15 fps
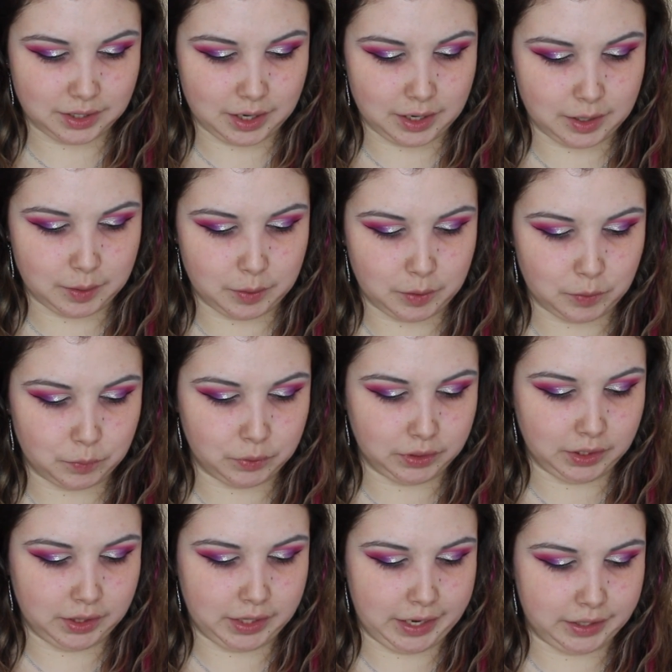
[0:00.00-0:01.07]
I
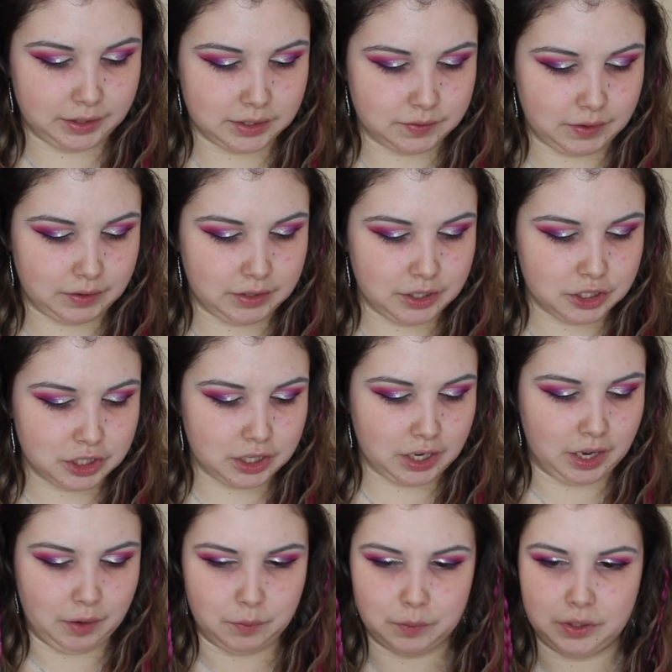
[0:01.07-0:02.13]
really like this foundation,
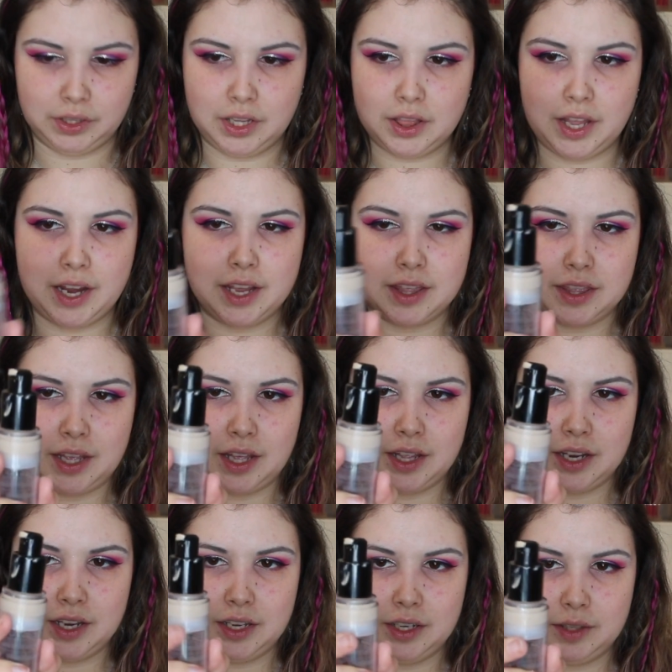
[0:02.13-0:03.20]
and I really like
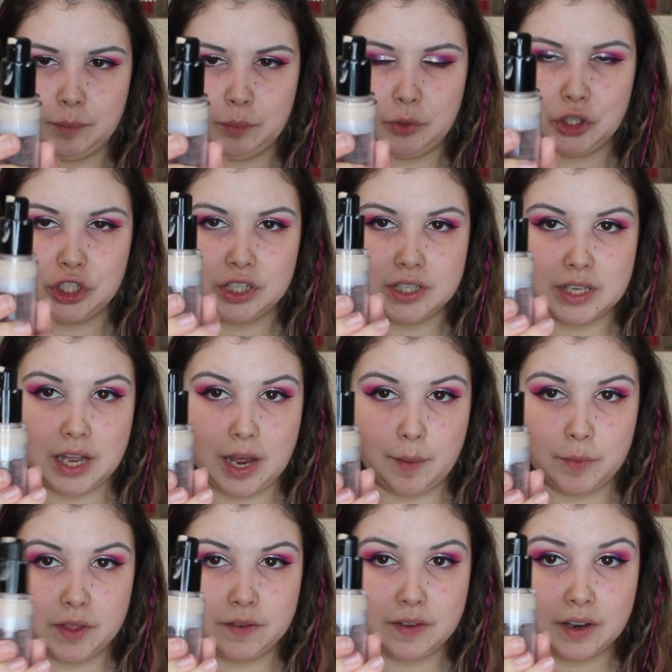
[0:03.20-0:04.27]
that it pushes
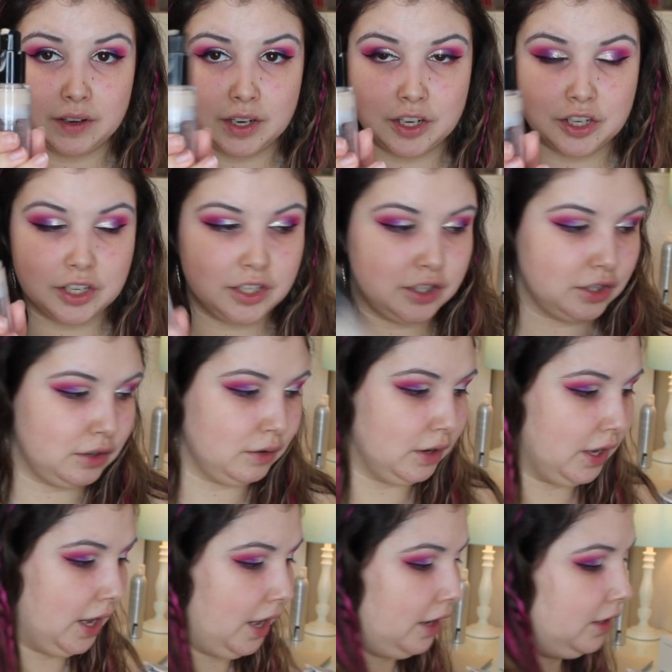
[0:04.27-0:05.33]
up the foundation so you
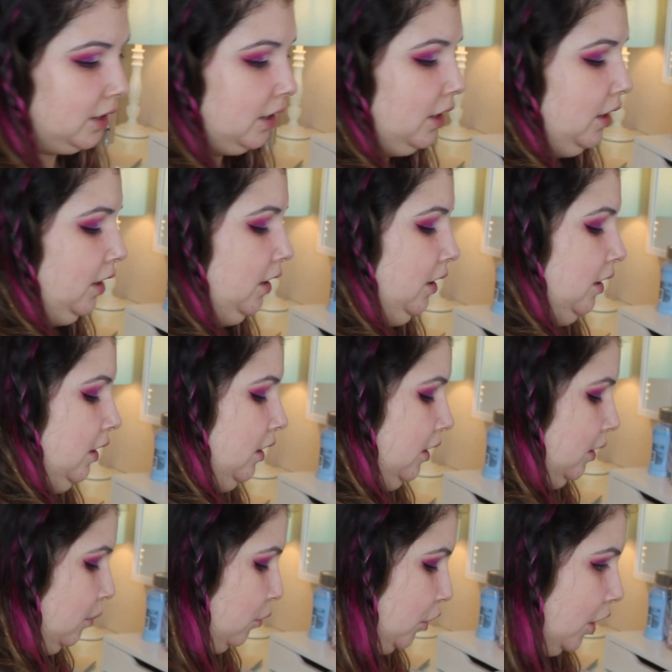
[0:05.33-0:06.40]
get
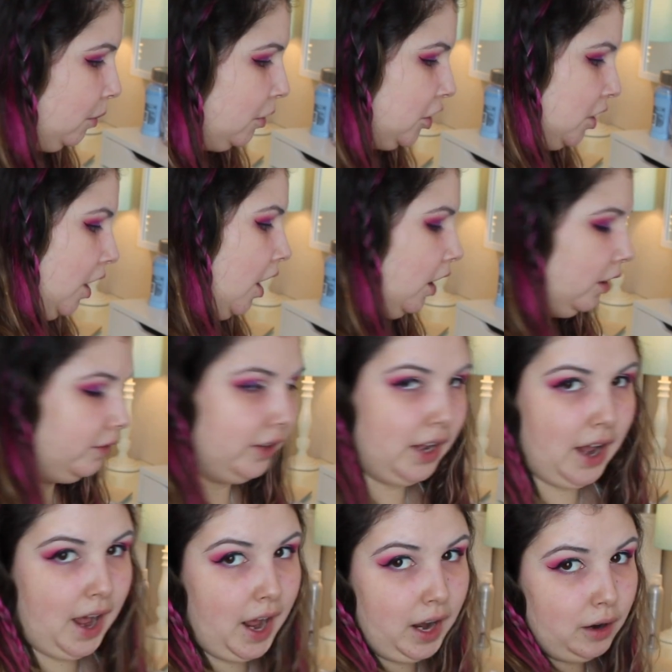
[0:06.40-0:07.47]
pretty much all of
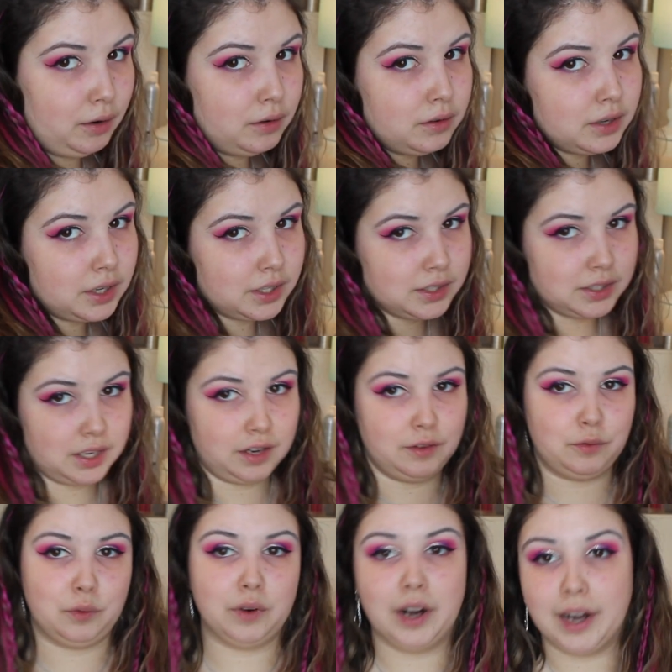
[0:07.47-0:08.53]
it out instead
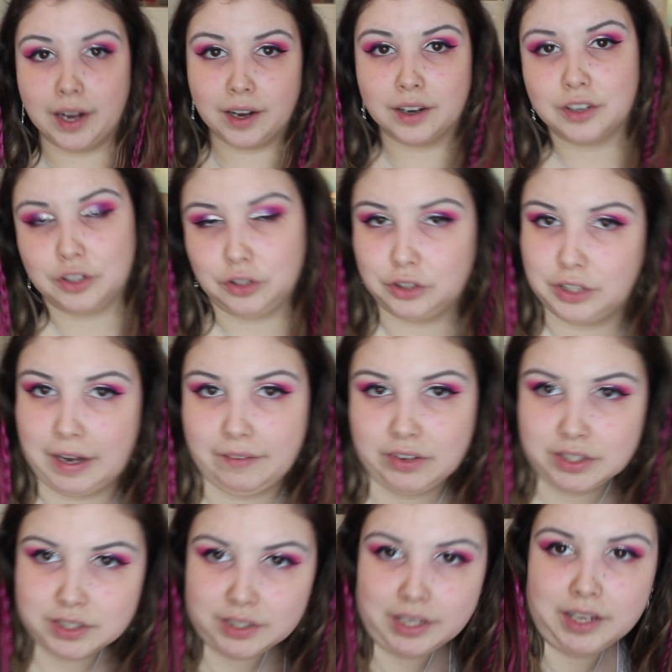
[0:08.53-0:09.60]
of where you're
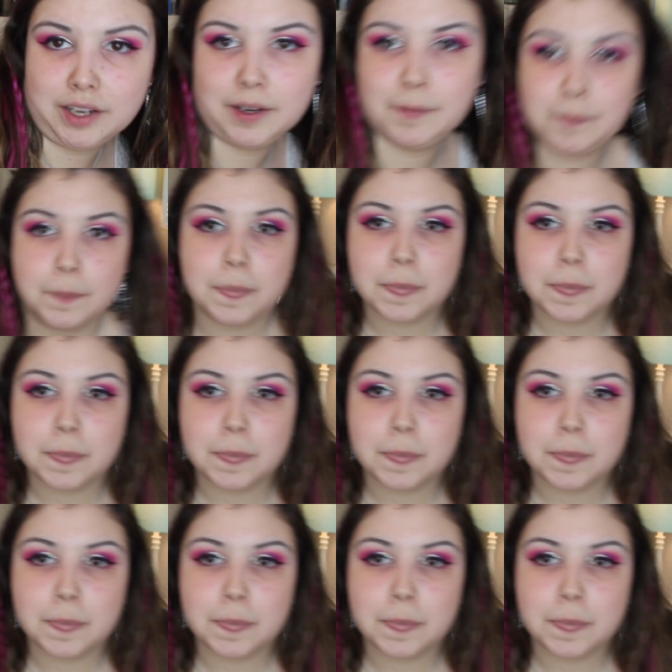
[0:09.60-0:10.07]
having to like,